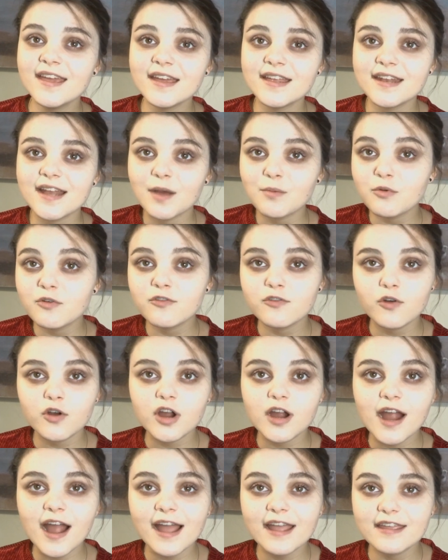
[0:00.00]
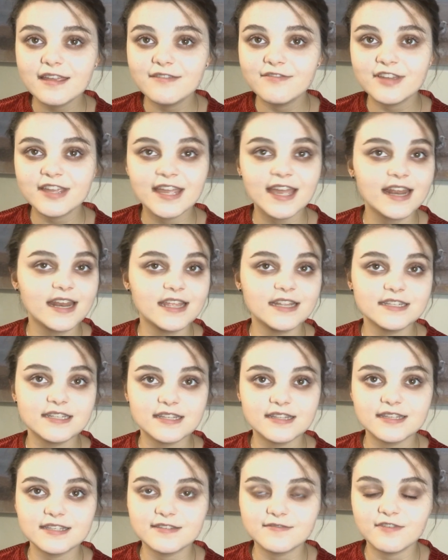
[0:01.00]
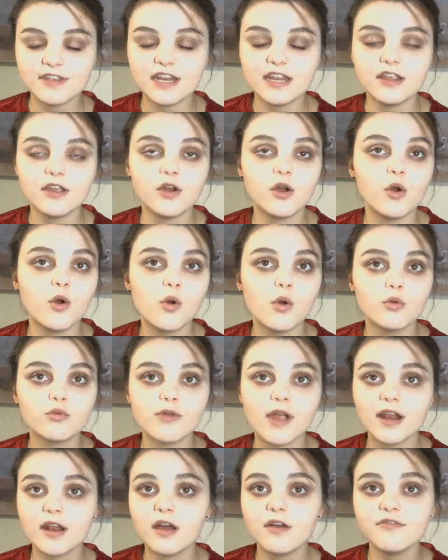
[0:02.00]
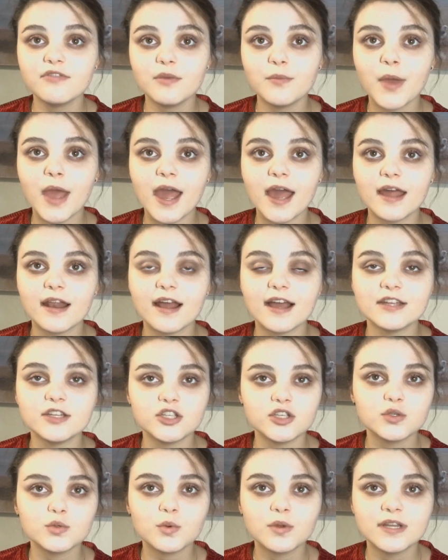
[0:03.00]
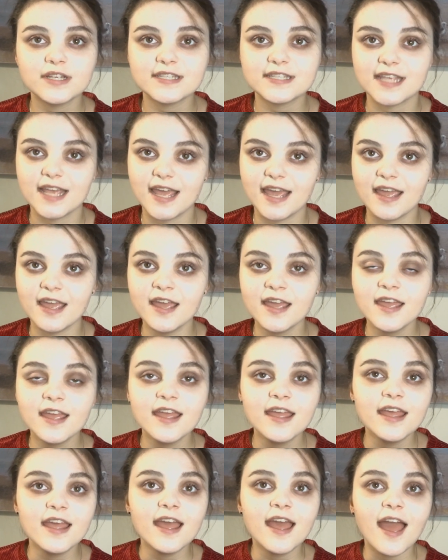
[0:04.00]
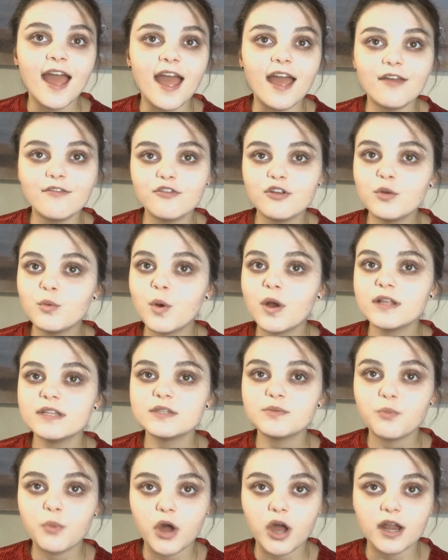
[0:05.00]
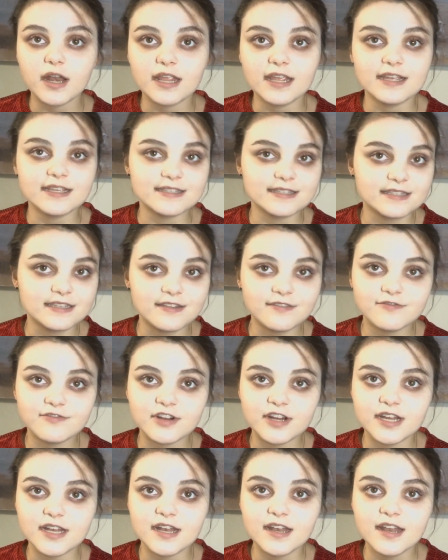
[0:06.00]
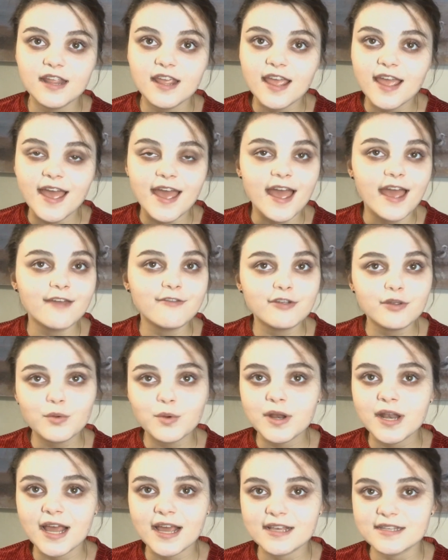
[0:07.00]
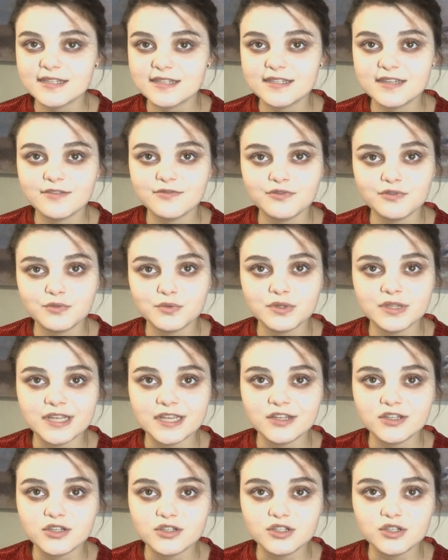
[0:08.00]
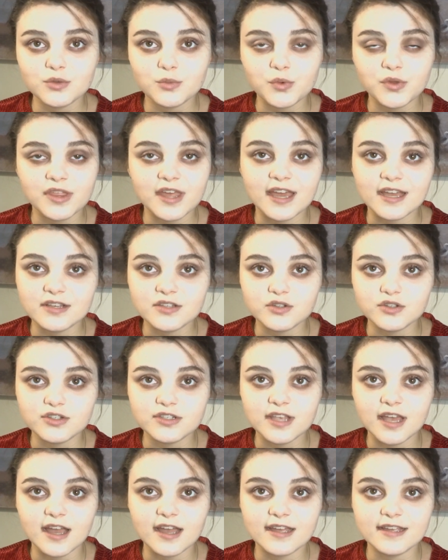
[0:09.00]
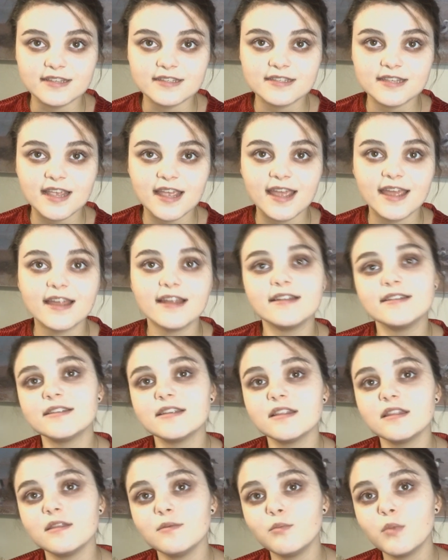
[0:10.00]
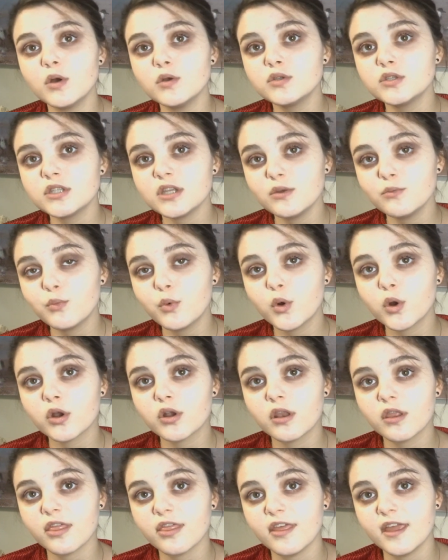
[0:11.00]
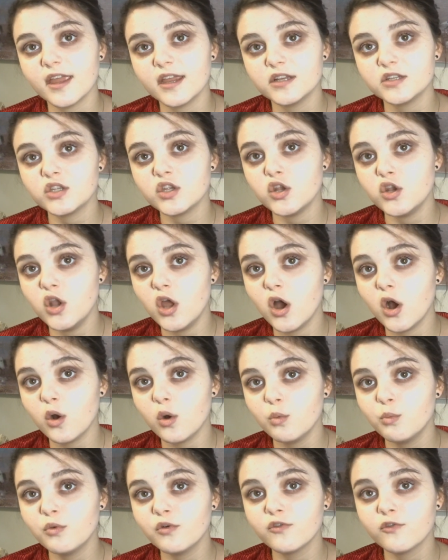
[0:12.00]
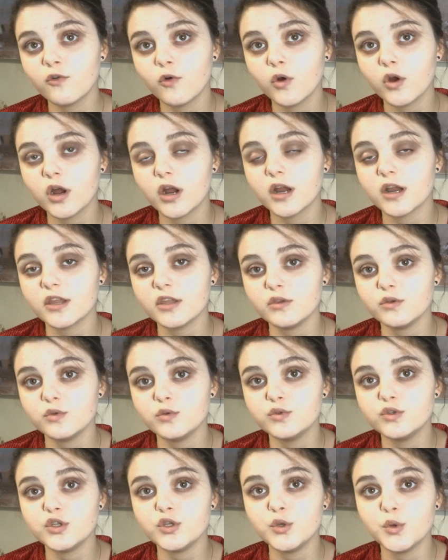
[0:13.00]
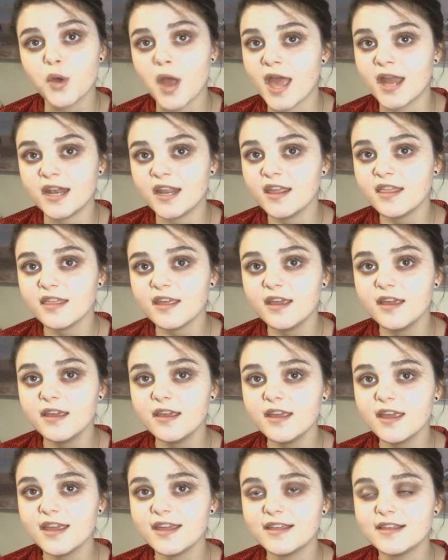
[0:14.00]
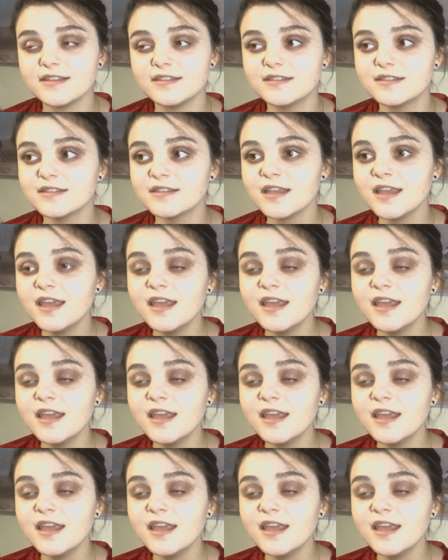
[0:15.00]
Now before I even get into this video, right off the bat, I just want to say everyone's body is different. Everyone has a different relationship with exercise, and the most important thing to know before you do anything is